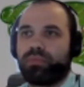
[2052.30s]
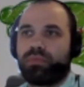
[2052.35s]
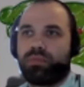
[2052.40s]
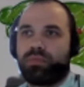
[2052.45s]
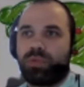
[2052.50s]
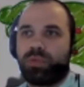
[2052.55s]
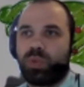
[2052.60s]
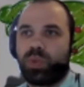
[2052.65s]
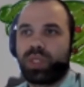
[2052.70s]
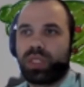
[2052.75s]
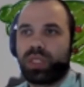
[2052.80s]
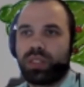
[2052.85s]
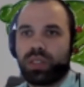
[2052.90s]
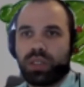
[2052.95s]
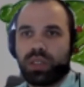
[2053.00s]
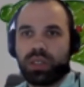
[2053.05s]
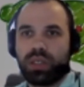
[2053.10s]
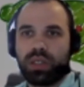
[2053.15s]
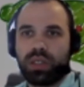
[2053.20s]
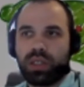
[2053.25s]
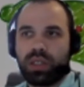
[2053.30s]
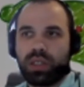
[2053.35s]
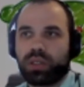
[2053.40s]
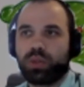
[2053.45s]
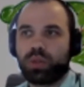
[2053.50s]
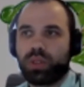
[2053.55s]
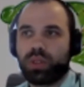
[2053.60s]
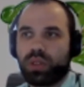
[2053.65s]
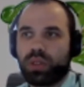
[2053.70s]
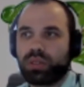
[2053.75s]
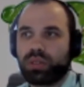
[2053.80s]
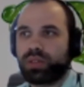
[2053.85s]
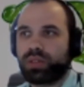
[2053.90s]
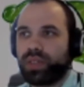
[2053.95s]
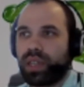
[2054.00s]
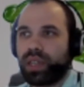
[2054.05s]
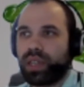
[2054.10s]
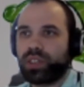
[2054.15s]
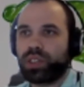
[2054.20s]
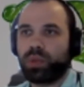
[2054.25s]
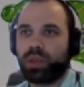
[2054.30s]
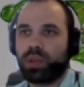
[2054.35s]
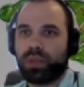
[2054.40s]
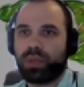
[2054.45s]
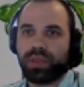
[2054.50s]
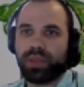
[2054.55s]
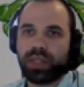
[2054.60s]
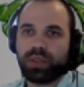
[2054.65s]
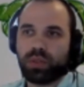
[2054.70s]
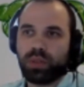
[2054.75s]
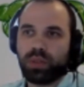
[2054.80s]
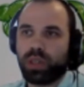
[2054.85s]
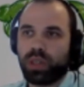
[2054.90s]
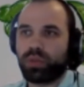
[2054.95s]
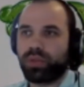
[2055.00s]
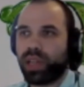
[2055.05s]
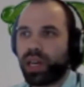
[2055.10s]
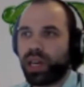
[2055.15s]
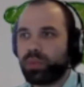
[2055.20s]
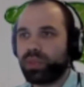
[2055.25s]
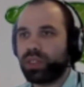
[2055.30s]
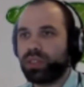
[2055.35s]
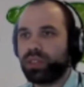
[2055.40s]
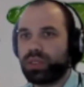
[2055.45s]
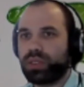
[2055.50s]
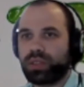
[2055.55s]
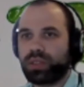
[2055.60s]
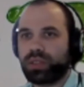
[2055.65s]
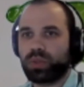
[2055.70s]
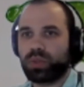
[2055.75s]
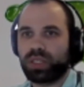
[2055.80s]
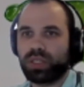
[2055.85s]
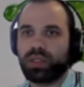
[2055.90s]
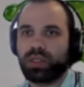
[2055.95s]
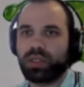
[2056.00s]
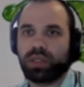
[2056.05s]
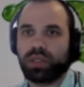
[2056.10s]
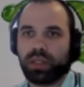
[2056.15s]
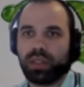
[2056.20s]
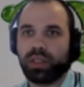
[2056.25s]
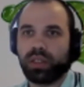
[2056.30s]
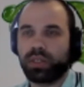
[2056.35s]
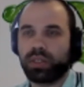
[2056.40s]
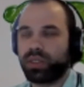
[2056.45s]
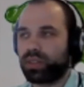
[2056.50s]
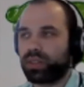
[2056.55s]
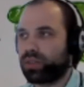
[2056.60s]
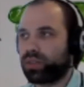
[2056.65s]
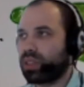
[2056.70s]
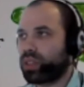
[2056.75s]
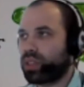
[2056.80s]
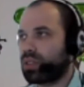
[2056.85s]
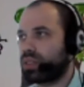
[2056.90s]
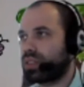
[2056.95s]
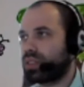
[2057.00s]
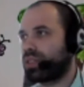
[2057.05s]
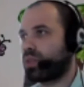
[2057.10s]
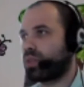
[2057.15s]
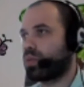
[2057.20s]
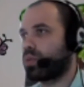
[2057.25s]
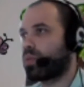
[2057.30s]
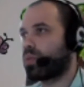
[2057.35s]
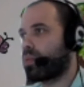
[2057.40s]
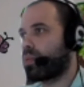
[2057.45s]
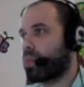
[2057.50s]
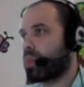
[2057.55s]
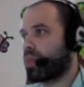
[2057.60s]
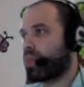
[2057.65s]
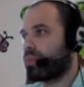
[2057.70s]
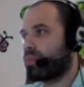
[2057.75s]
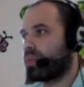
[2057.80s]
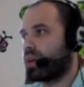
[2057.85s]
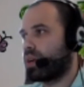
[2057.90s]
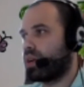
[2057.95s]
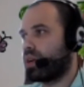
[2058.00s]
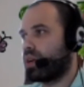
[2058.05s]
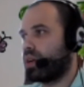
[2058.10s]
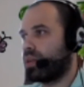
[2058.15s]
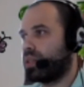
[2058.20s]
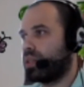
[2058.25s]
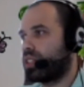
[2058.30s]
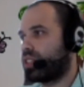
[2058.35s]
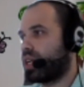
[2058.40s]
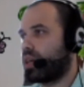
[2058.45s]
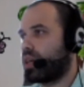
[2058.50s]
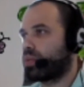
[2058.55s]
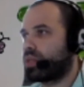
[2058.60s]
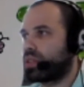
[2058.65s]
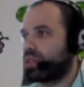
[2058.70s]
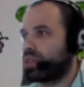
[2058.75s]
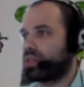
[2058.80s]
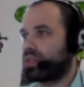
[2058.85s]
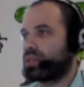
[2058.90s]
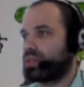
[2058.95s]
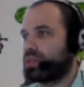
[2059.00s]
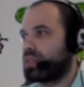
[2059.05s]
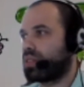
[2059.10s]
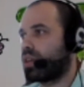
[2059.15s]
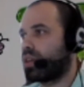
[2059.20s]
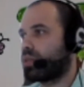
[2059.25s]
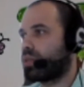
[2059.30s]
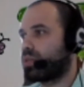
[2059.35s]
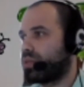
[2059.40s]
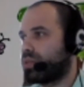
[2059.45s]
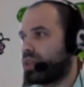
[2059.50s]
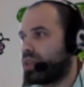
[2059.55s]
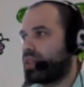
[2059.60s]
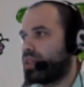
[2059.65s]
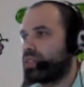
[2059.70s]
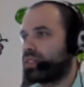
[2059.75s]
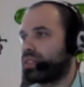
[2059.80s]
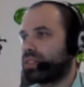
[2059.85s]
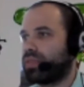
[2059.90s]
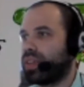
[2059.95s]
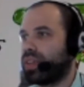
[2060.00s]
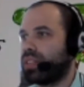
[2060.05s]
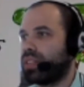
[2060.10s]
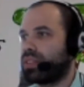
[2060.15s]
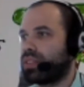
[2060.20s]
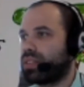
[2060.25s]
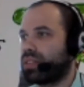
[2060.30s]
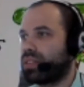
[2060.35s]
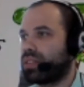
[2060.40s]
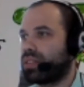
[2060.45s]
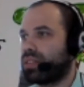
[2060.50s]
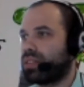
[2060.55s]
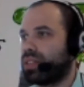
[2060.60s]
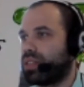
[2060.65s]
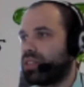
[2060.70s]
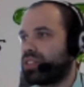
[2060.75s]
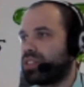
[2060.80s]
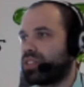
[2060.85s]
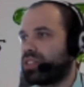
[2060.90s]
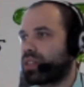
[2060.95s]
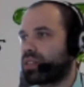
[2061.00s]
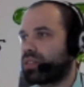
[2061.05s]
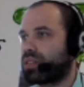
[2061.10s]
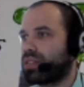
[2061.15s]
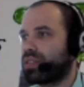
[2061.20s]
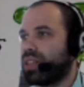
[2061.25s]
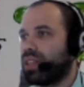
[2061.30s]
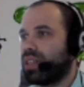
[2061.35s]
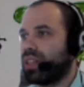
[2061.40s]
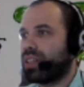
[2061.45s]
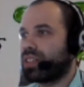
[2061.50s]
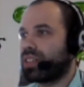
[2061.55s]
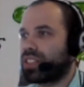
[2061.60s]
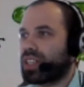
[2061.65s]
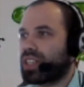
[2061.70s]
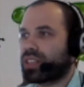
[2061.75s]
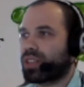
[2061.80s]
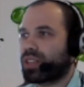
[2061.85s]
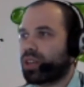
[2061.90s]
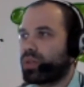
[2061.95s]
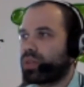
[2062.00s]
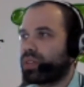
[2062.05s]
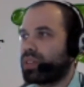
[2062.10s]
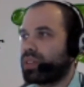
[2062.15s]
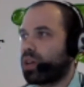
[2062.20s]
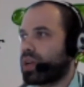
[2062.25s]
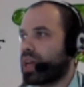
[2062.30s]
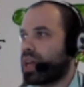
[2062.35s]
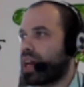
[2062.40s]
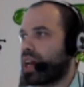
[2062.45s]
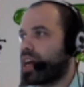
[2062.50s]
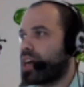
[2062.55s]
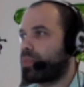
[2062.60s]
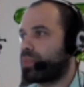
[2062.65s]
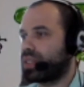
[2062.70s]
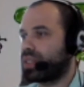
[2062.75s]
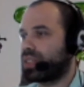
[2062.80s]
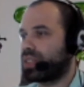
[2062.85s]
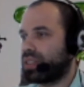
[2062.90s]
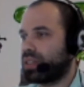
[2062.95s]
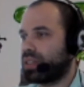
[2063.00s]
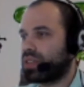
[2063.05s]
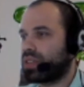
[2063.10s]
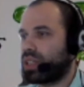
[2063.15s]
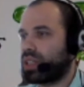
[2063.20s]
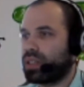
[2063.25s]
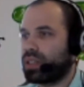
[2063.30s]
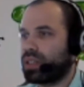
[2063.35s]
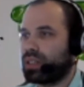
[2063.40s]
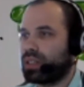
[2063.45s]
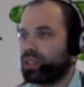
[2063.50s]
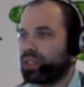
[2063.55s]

we did a good old create remote thread to load library just to see that the alert is triggered. So it shouted, alert severity, inject code unknown app, etc. And